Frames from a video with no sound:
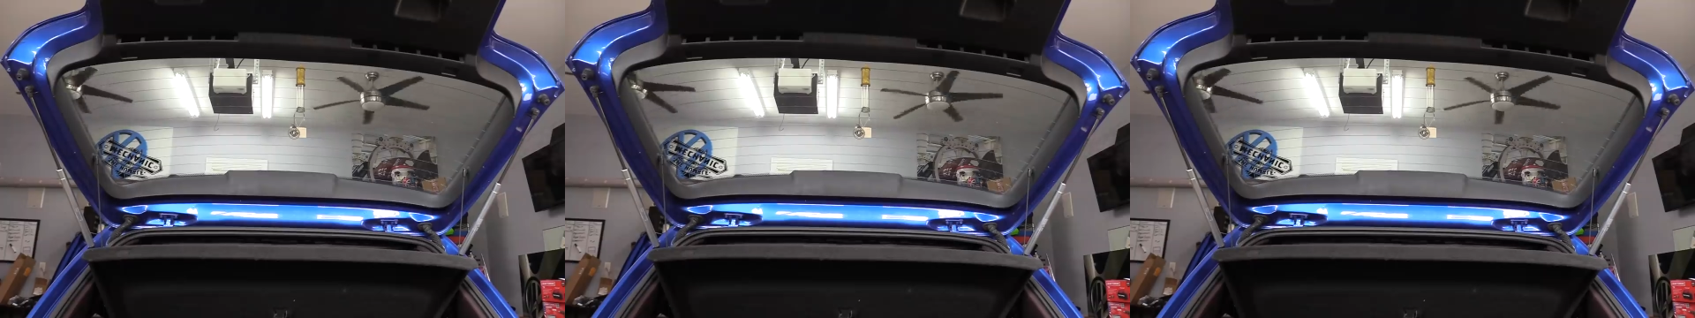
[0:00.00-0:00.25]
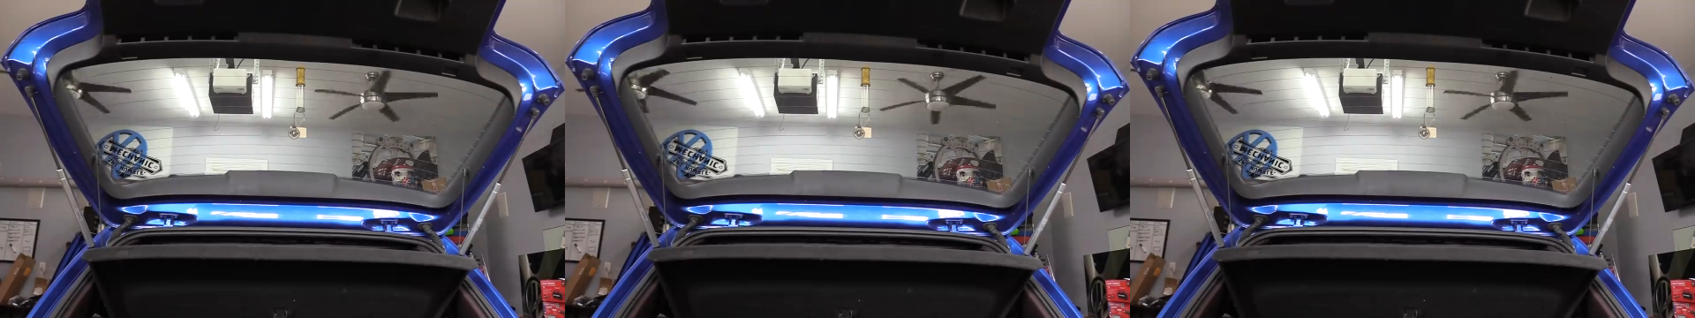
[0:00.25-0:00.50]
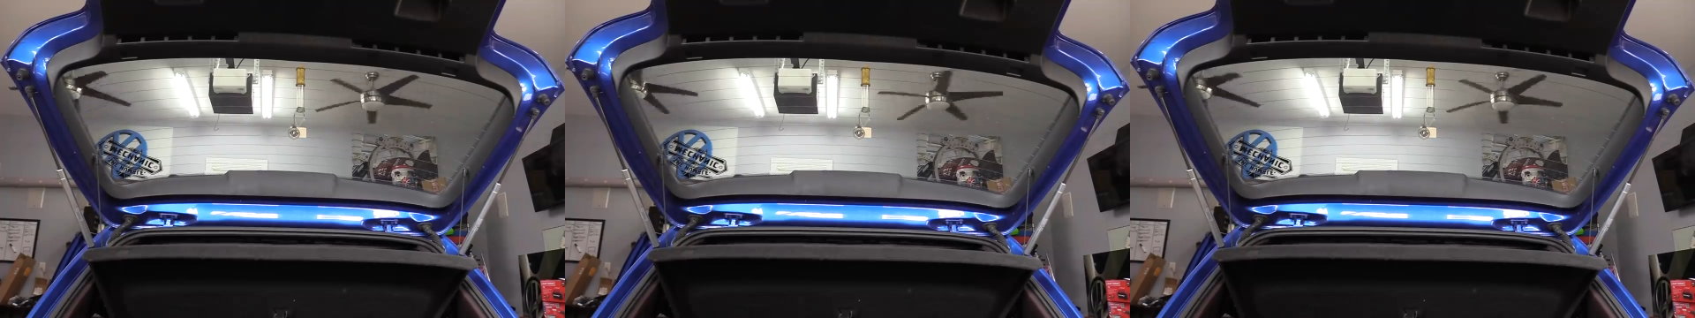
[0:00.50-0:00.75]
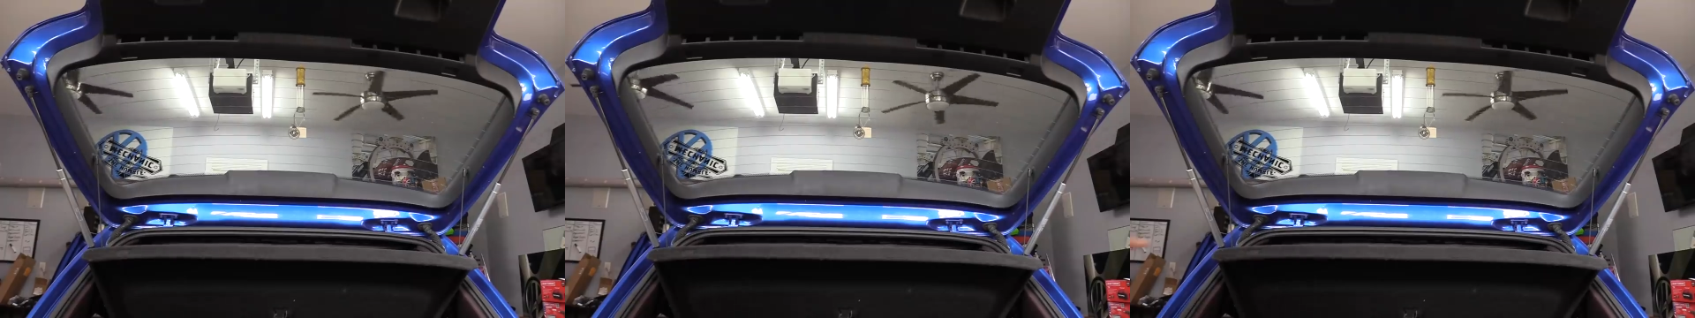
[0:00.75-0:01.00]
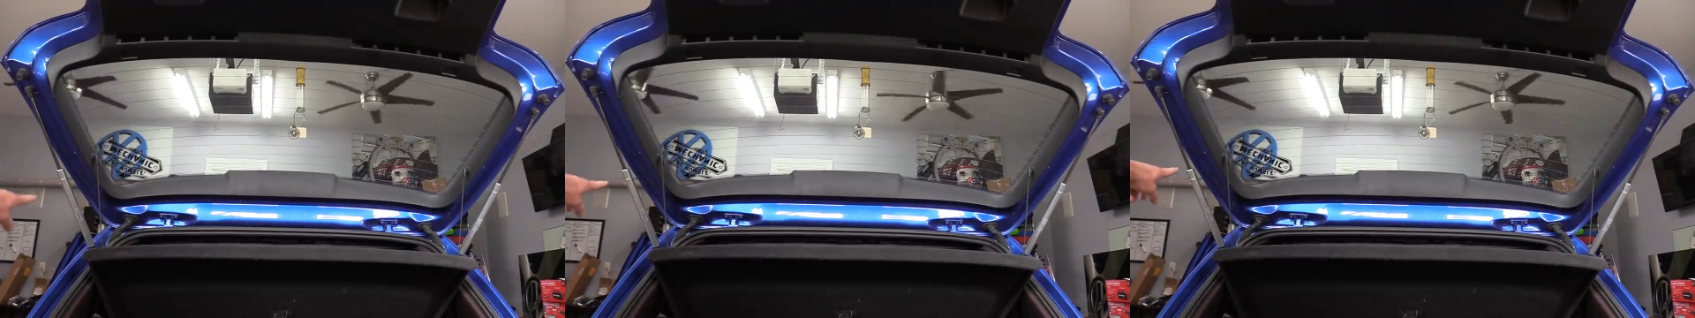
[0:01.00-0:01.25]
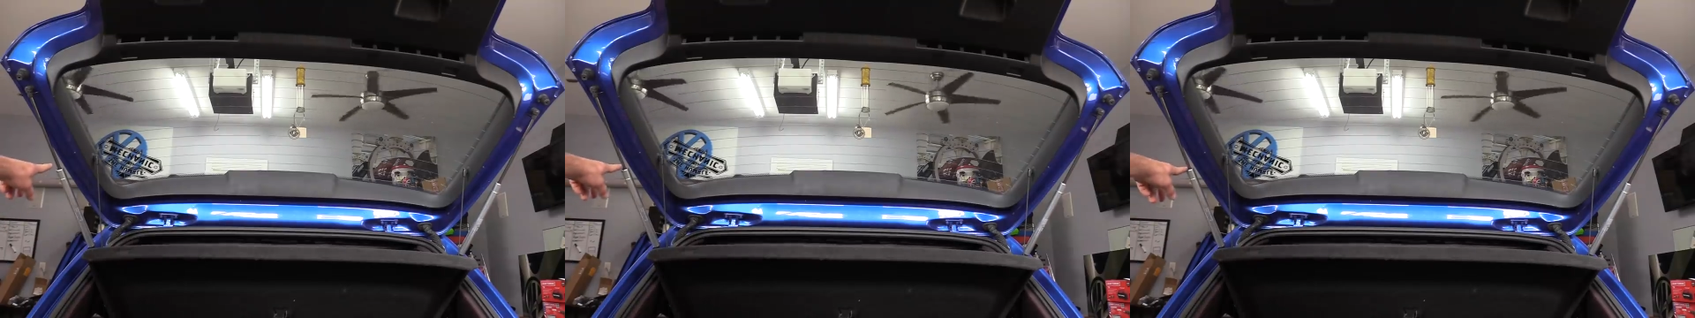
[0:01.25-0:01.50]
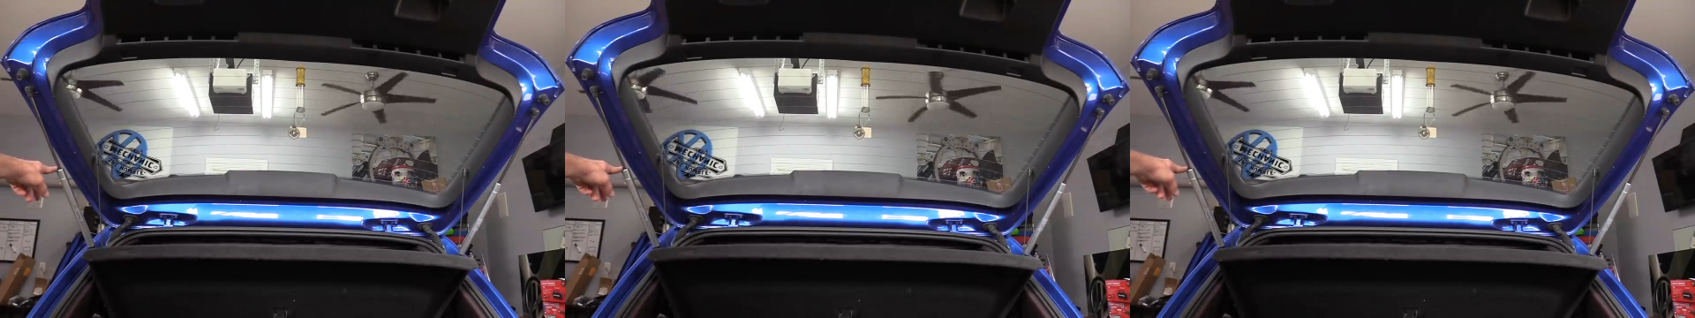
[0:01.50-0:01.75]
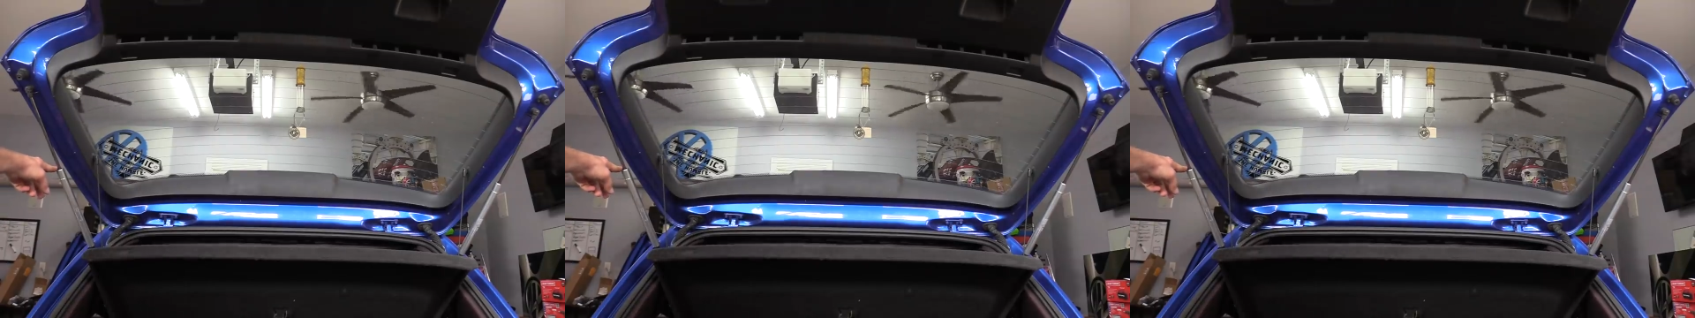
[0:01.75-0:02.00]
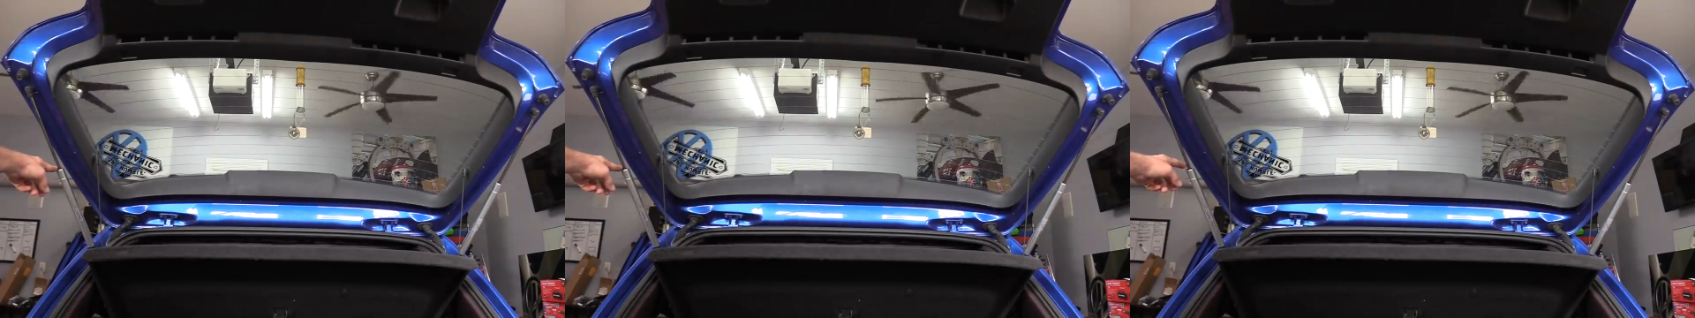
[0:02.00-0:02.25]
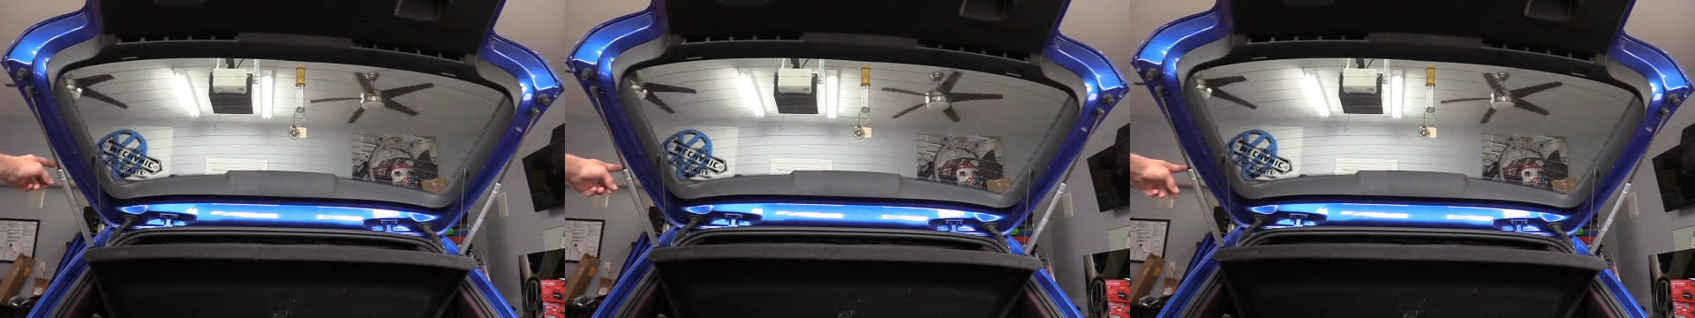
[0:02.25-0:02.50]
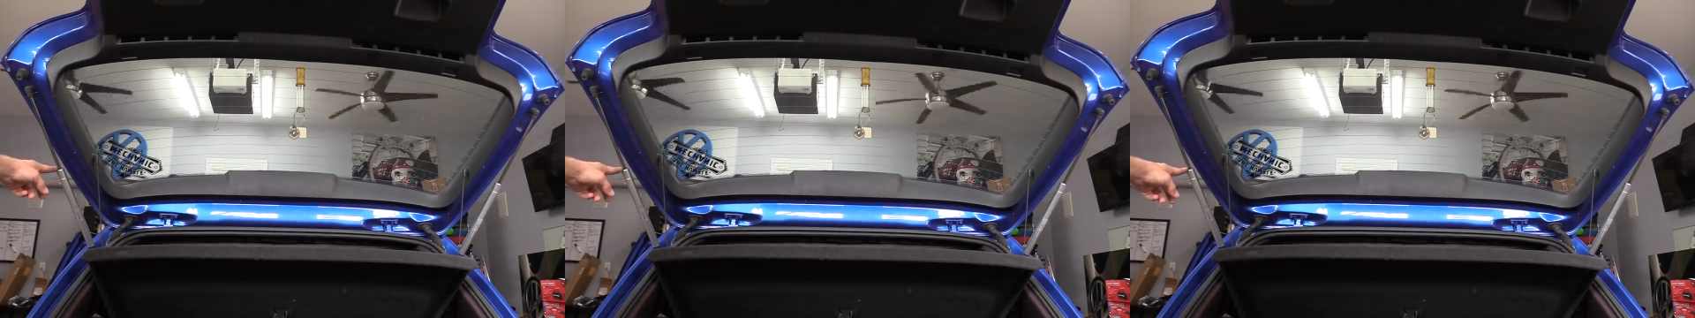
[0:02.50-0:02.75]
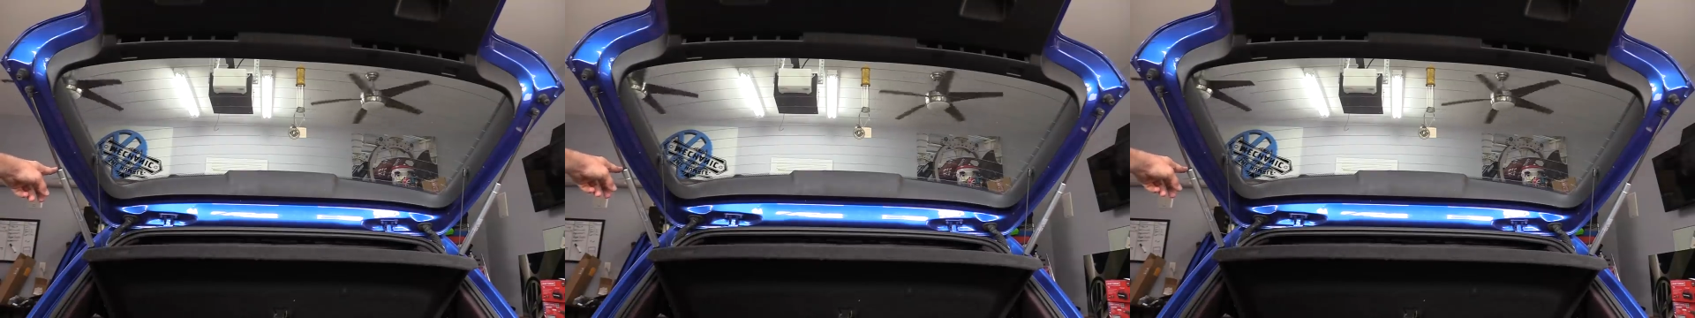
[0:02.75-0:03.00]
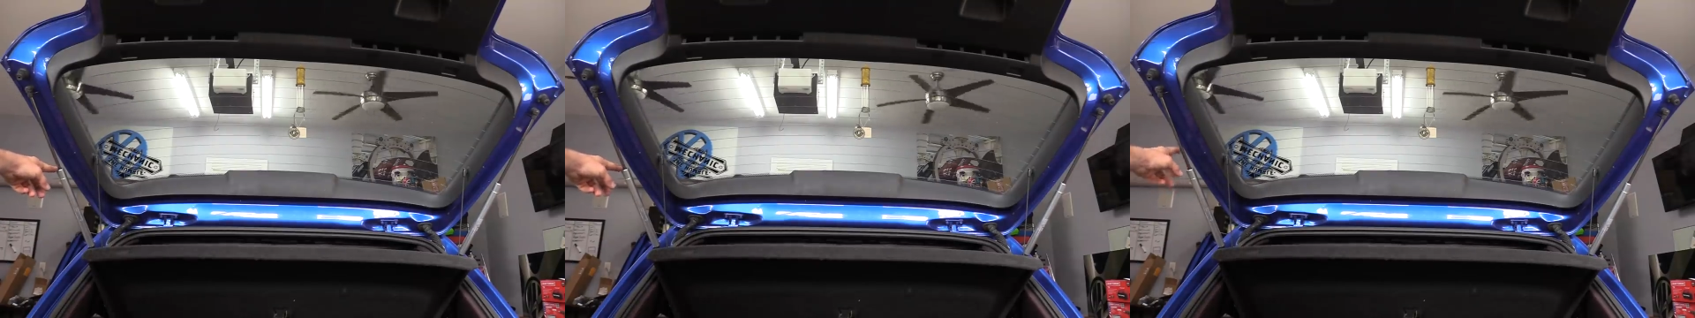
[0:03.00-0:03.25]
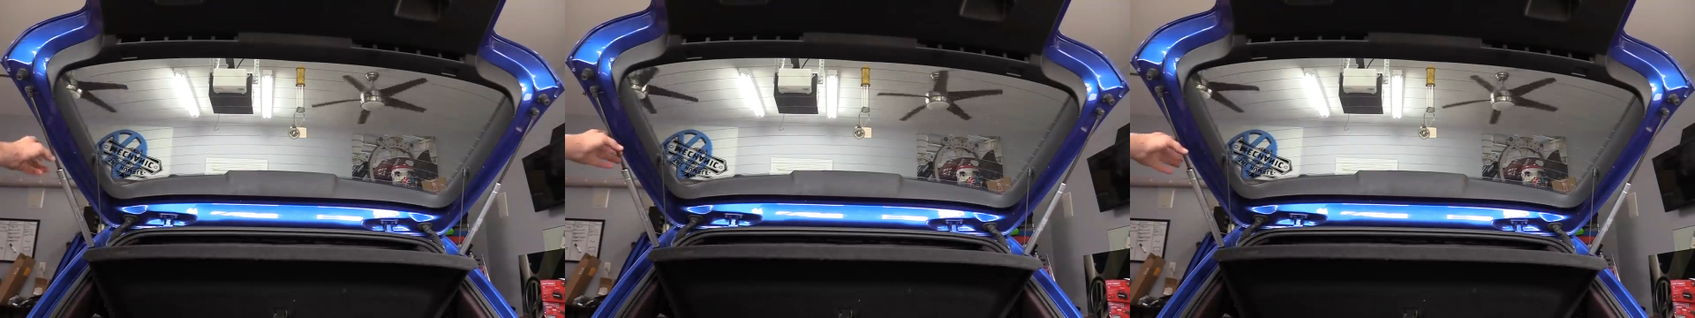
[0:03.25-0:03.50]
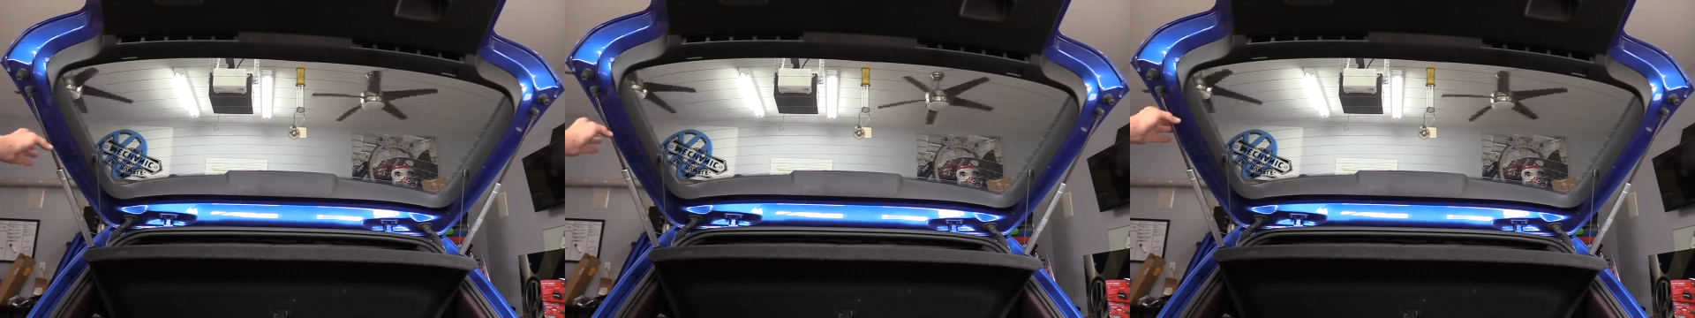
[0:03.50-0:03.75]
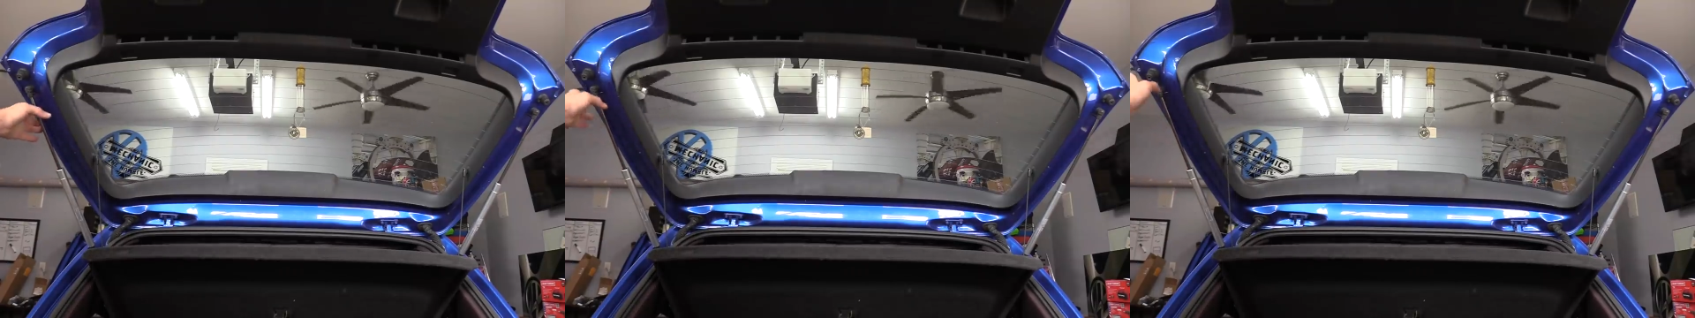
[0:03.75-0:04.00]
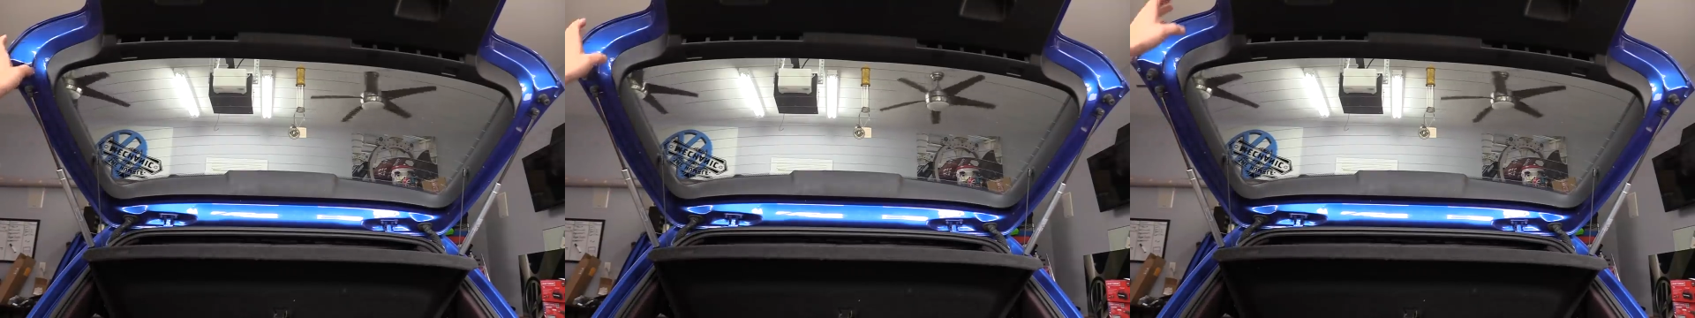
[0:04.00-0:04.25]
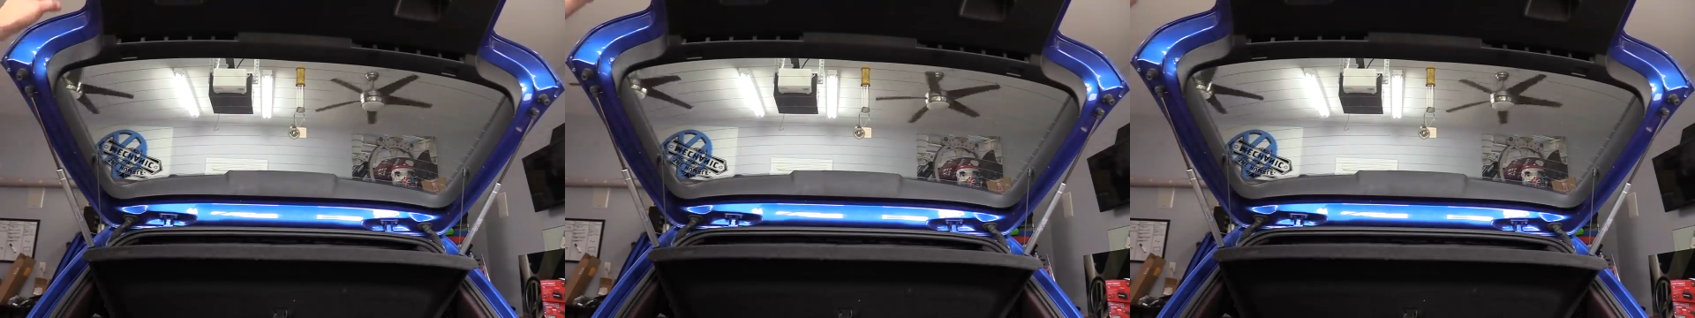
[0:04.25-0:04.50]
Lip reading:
[unreadable: no face in view]